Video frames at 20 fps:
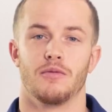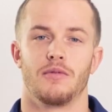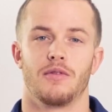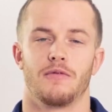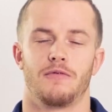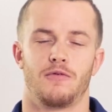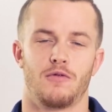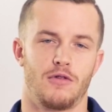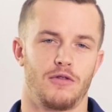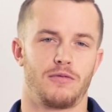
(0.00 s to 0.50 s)
The
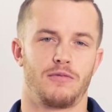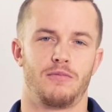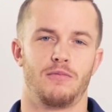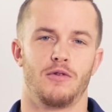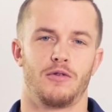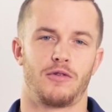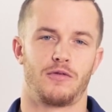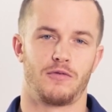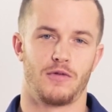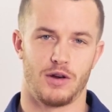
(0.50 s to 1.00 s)
fourth
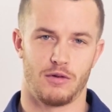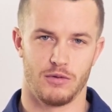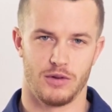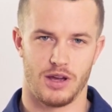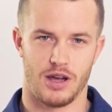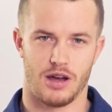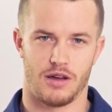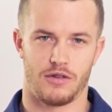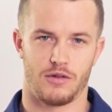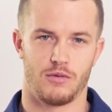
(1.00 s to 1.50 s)
most
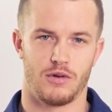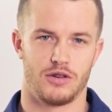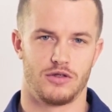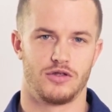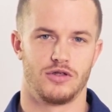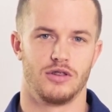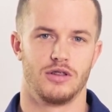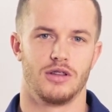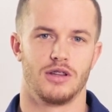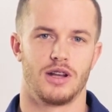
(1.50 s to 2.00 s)
frequently asked
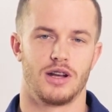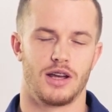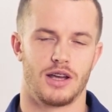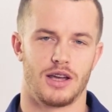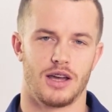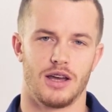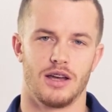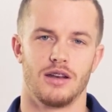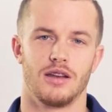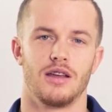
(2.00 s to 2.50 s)
question that I
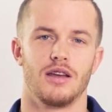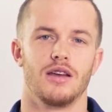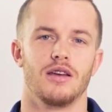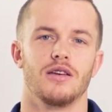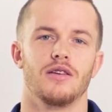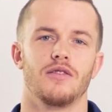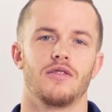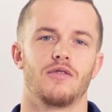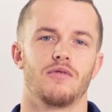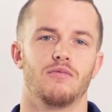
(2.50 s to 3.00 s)
get
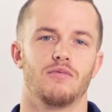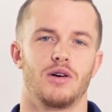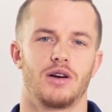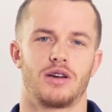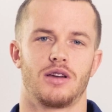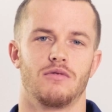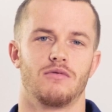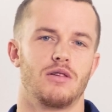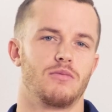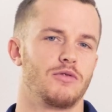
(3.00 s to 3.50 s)
is, what
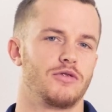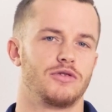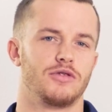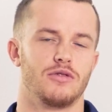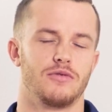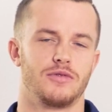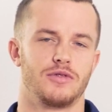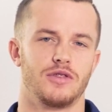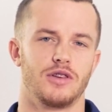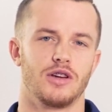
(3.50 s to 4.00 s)
can rubber
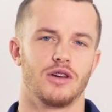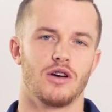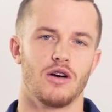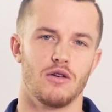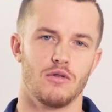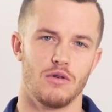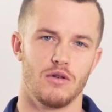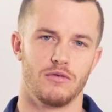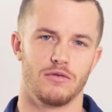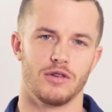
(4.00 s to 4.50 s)
surfacing
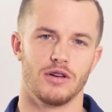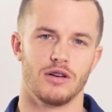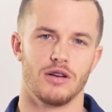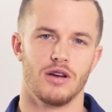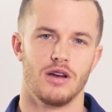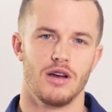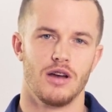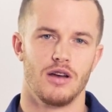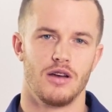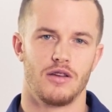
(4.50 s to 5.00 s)
go over?
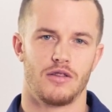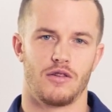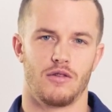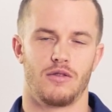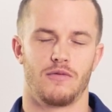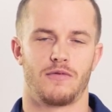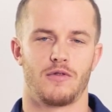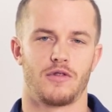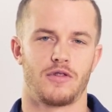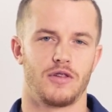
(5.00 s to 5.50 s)
So
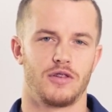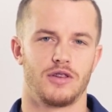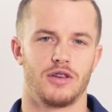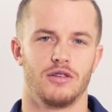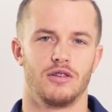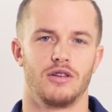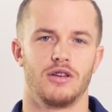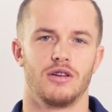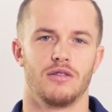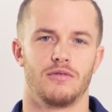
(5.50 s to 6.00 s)
the
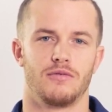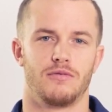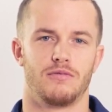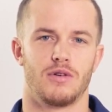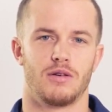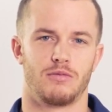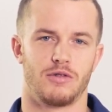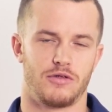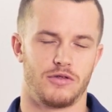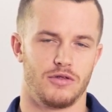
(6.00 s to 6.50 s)
versatility of
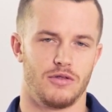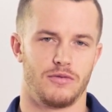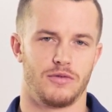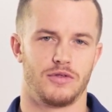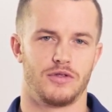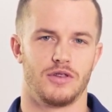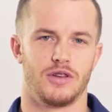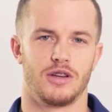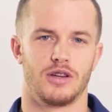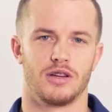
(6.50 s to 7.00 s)
rubber
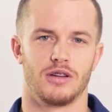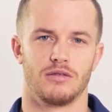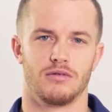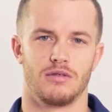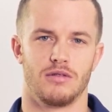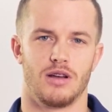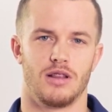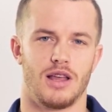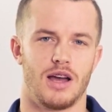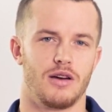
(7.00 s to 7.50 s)
surfacing
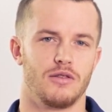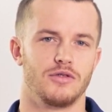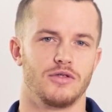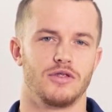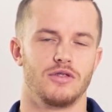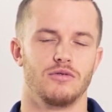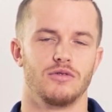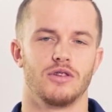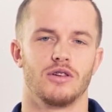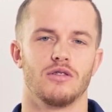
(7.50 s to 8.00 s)
allows
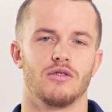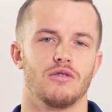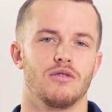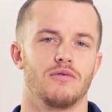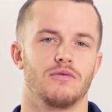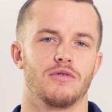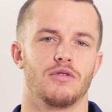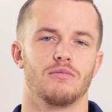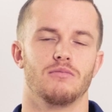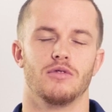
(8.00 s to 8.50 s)
you to go
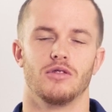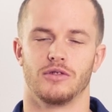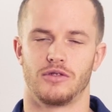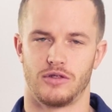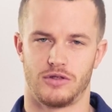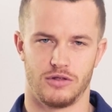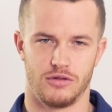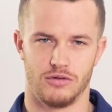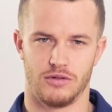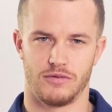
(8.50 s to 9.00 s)
over a
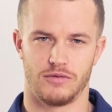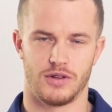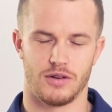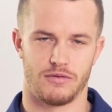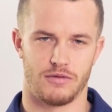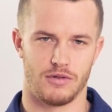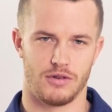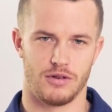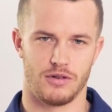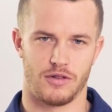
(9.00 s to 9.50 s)
multitude of
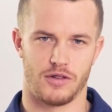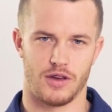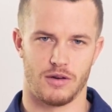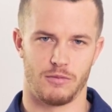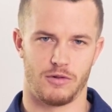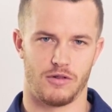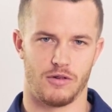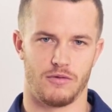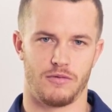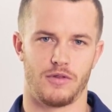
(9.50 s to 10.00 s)
different
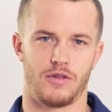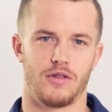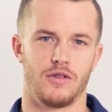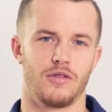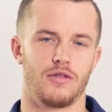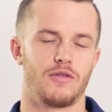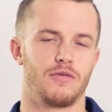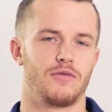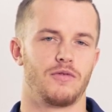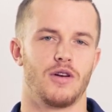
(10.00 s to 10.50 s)

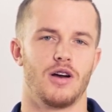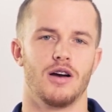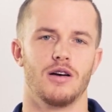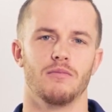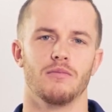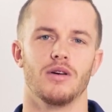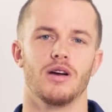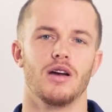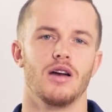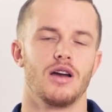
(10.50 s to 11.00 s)
subsurfaces,
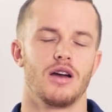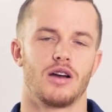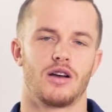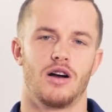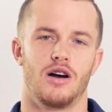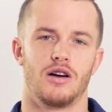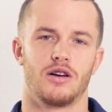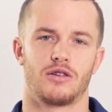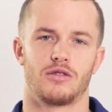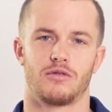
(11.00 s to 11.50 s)
from
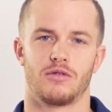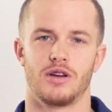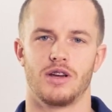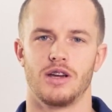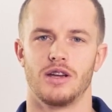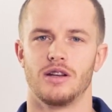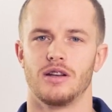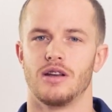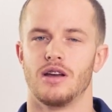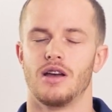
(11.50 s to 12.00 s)

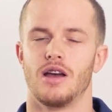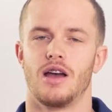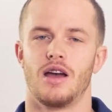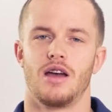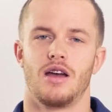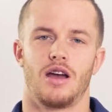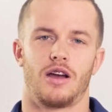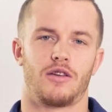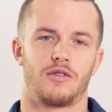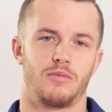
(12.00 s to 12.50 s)
concrete,
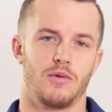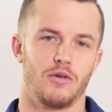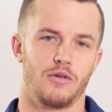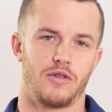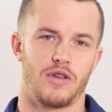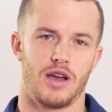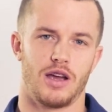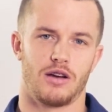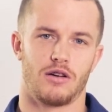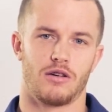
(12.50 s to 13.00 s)

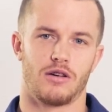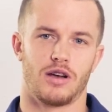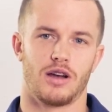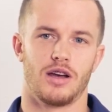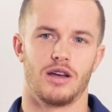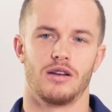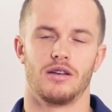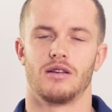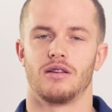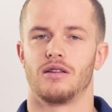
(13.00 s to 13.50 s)
exposed
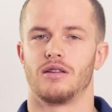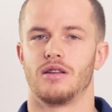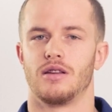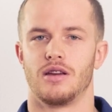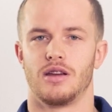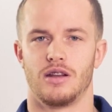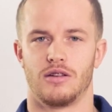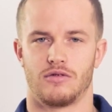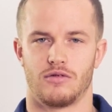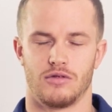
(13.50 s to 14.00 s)
aggregate,
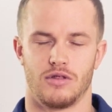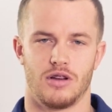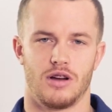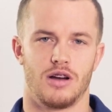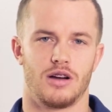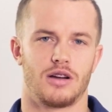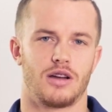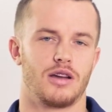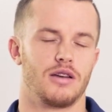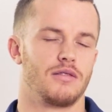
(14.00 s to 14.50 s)

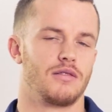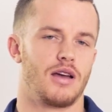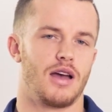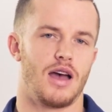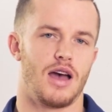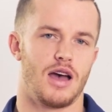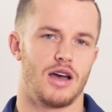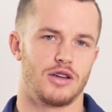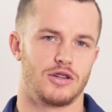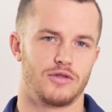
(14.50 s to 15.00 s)
interlock,
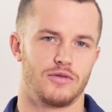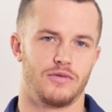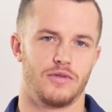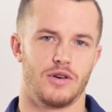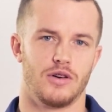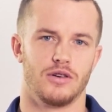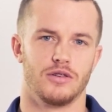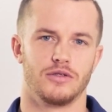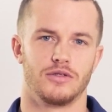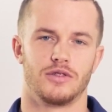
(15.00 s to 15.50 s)

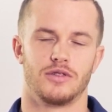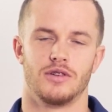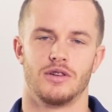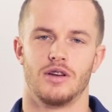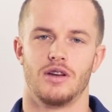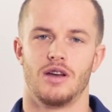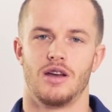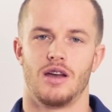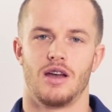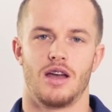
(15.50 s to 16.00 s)
asphalt,
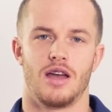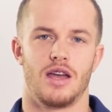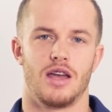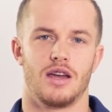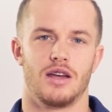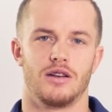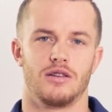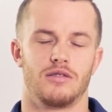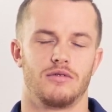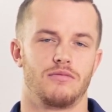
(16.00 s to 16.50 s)

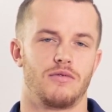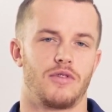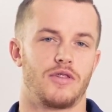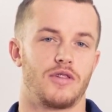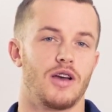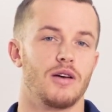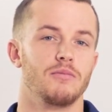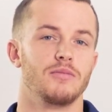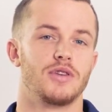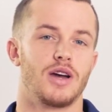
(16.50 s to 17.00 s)
and
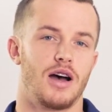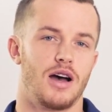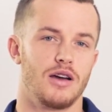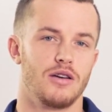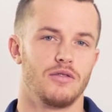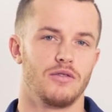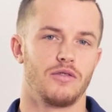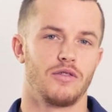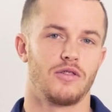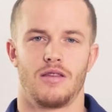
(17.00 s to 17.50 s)
some
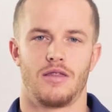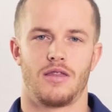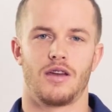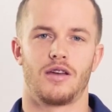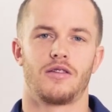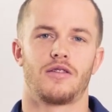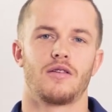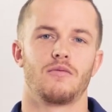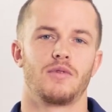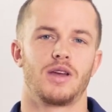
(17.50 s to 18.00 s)
tiles.
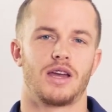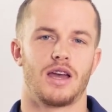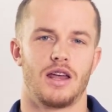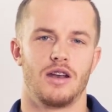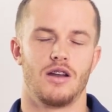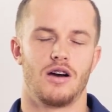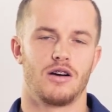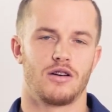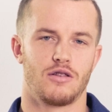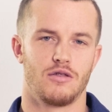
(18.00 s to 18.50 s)
Things that we
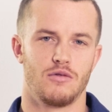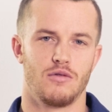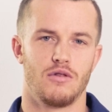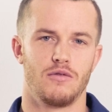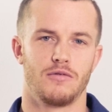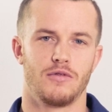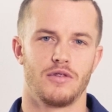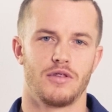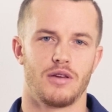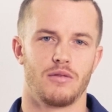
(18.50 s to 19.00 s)
cannot go
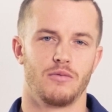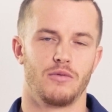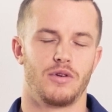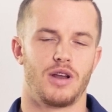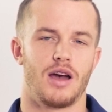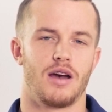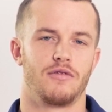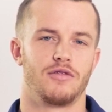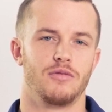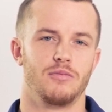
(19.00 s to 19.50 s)
over that would
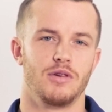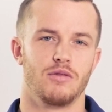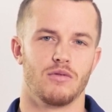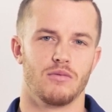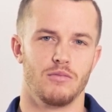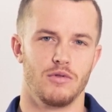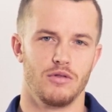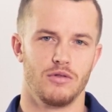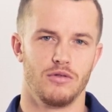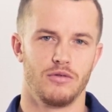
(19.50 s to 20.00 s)
have to be
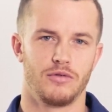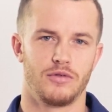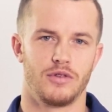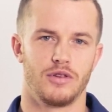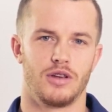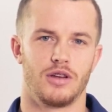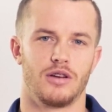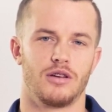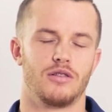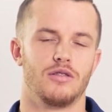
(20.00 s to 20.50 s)
removed
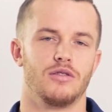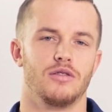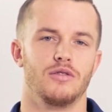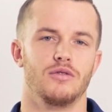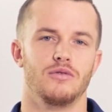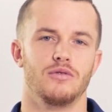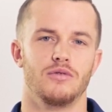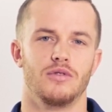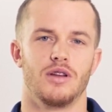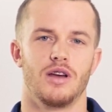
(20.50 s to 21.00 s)

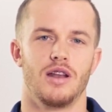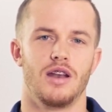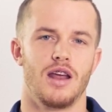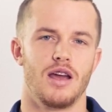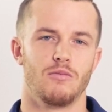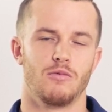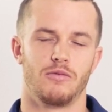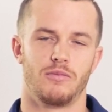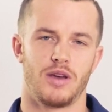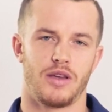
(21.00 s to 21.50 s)
include
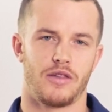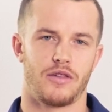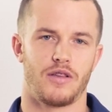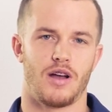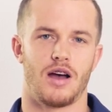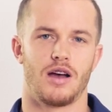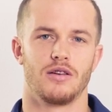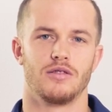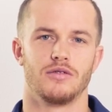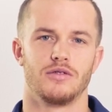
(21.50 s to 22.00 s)
enamel-based
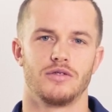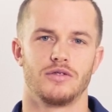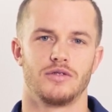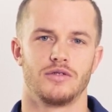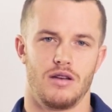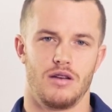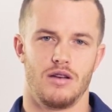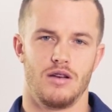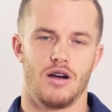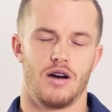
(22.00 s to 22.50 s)

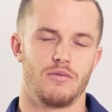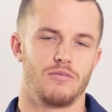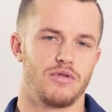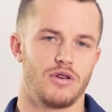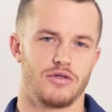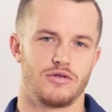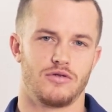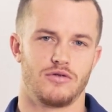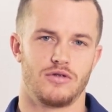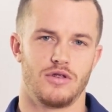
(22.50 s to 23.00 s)
tiles,
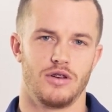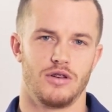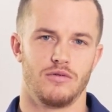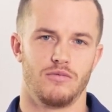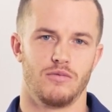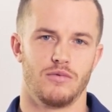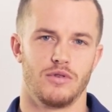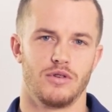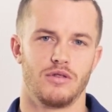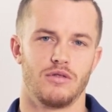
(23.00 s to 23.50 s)
non-pressure
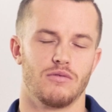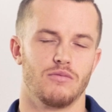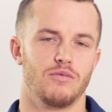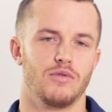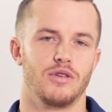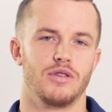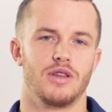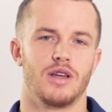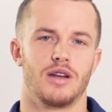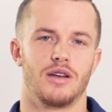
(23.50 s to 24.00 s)
treated wood or
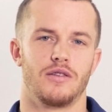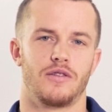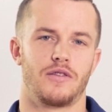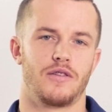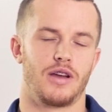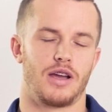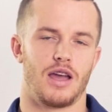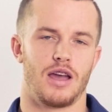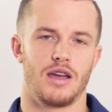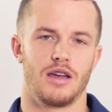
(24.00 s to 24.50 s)
wood that is
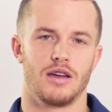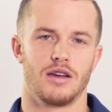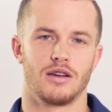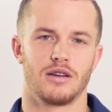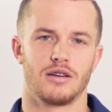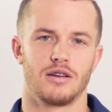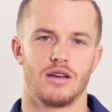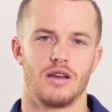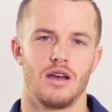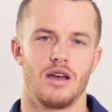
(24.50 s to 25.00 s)

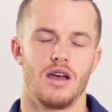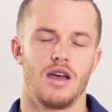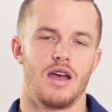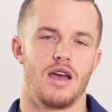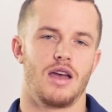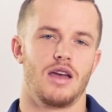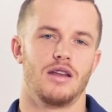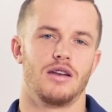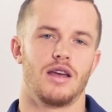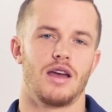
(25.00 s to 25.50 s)
decaying,
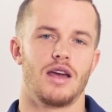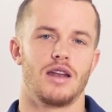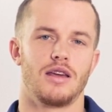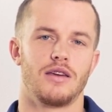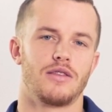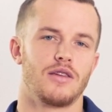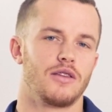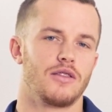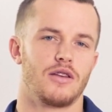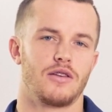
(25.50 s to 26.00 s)
and
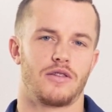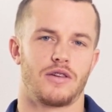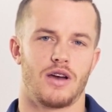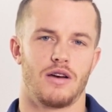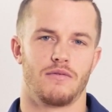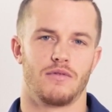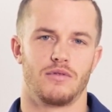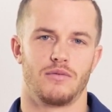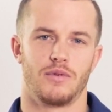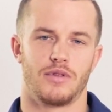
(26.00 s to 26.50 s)
anything that is
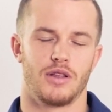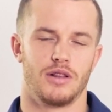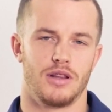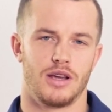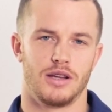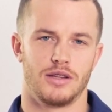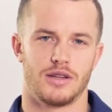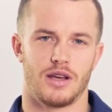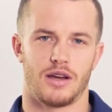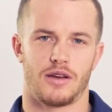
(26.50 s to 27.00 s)
covered with a
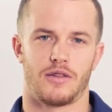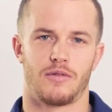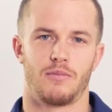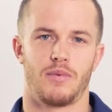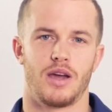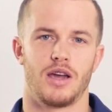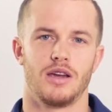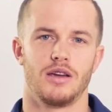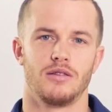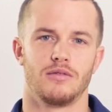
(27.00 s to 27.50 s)
latex
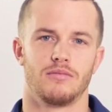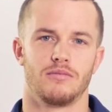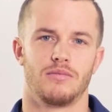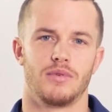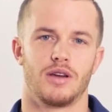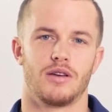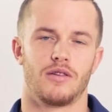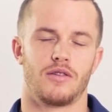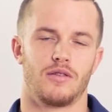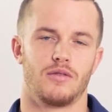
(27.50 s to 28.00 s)
paint,
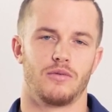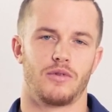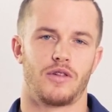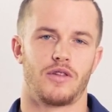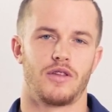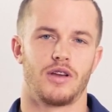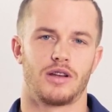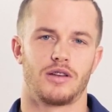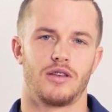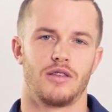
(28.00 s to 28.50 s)
because it will
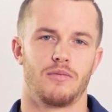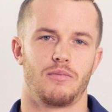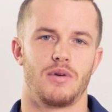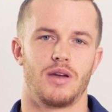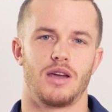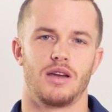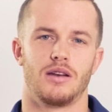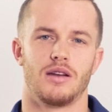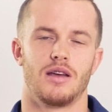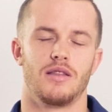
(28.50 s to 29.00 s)
stick to the
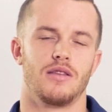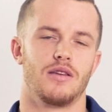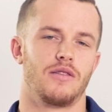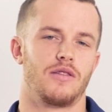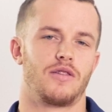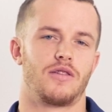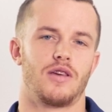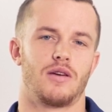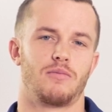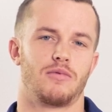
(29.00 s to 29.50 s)
paint and then
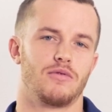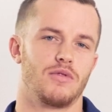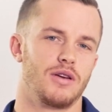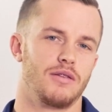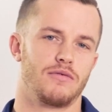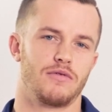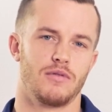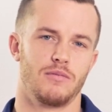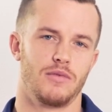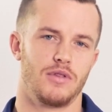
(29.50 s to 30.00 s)

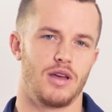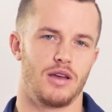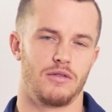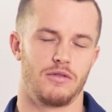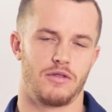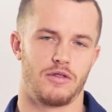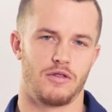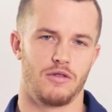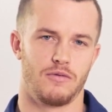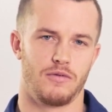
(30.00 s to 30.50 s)
separate from
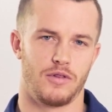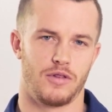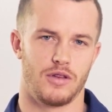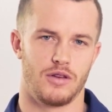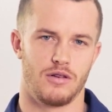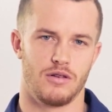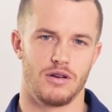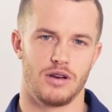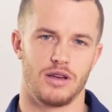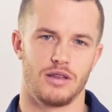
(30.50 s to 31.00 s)
the surface
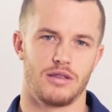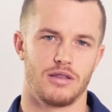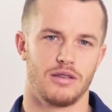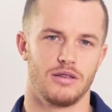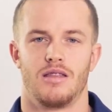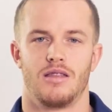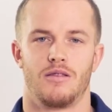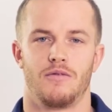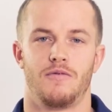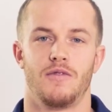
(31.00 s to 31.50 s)
underneath.
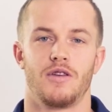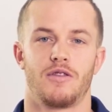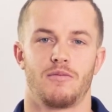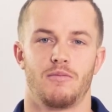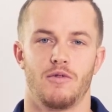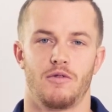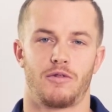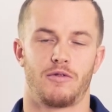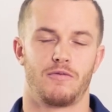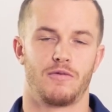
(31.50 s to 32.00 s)
Fifth
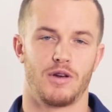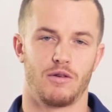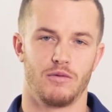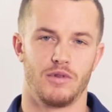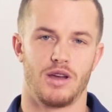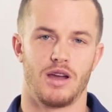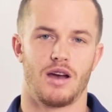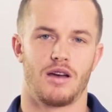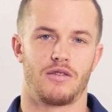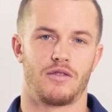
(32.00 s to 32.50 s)
most
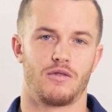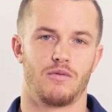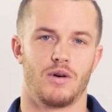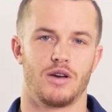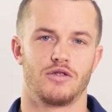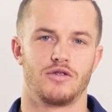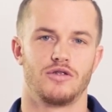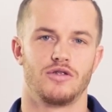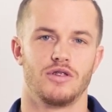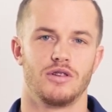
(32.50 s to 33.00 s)
frequently asked
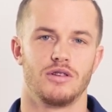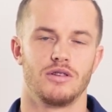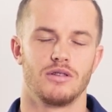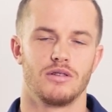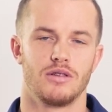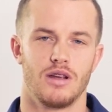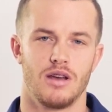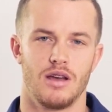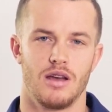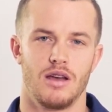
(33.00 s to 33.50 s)

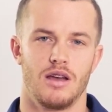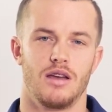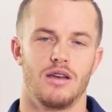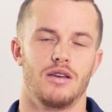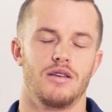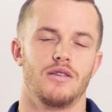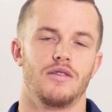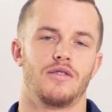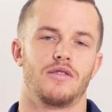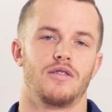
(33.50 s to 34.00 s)
question
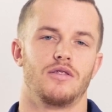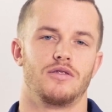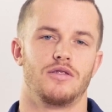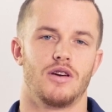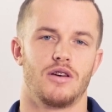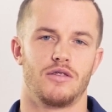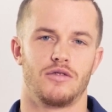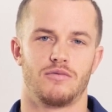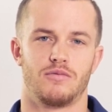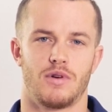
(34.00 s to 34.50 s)
is,
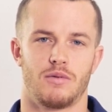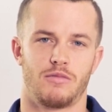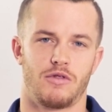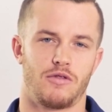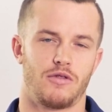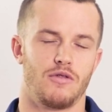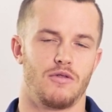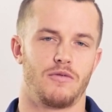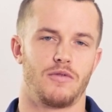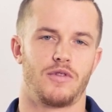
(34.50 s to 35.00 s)
does rubber
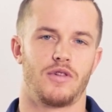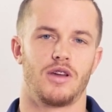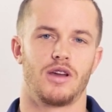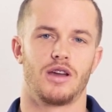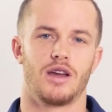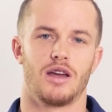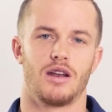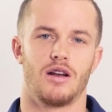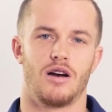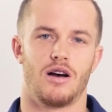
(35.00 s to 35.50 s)
surfacing
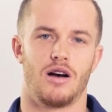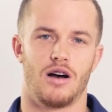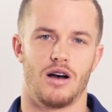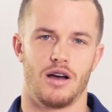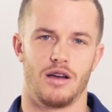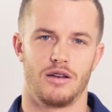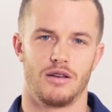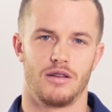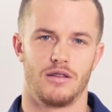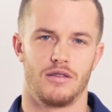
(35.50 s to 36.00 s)
get
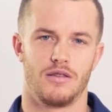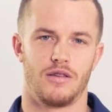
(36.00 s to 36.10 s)
hot?